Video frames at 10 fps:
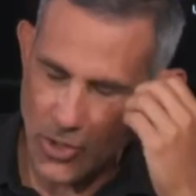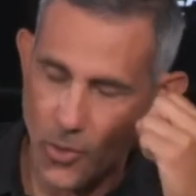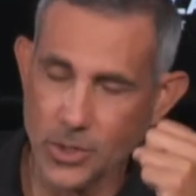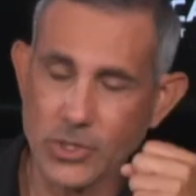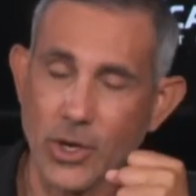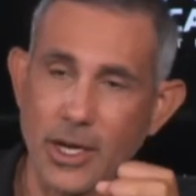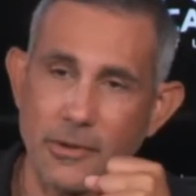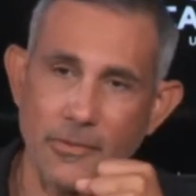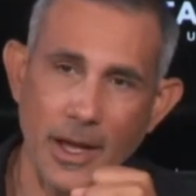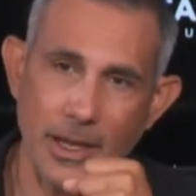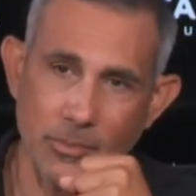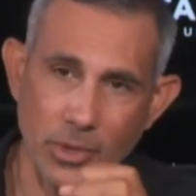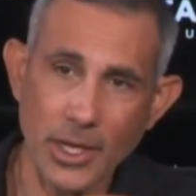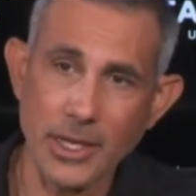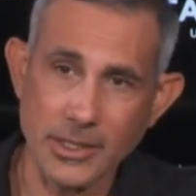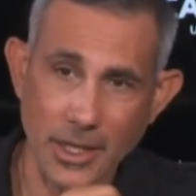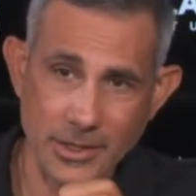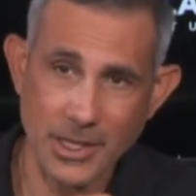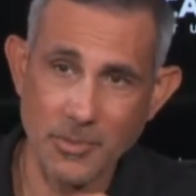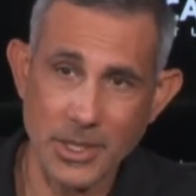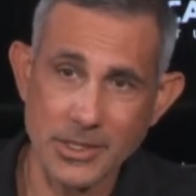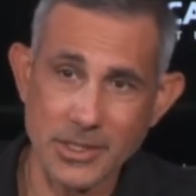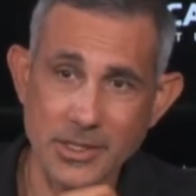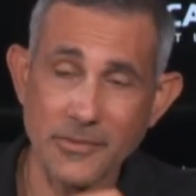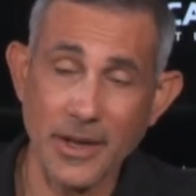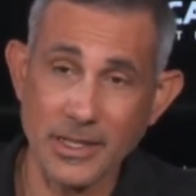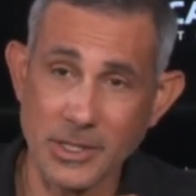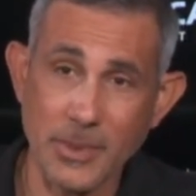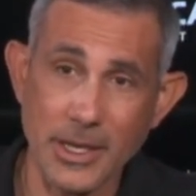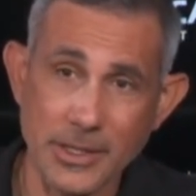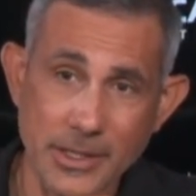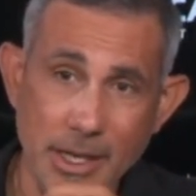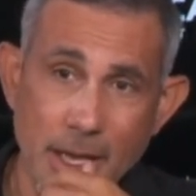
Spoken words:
always trying to find plays on set pieces to find space.